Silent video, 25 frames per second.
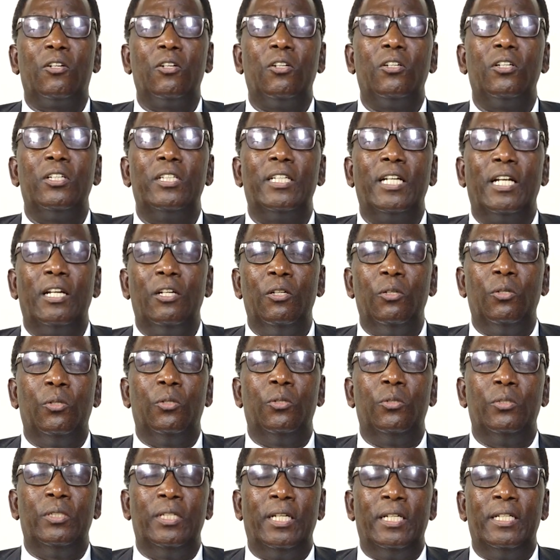God
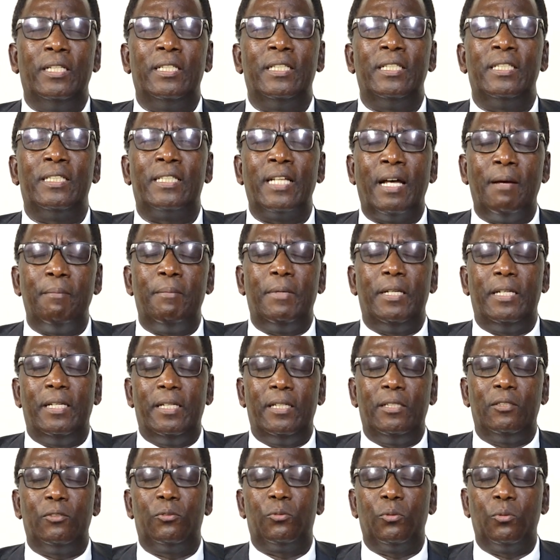alone and determining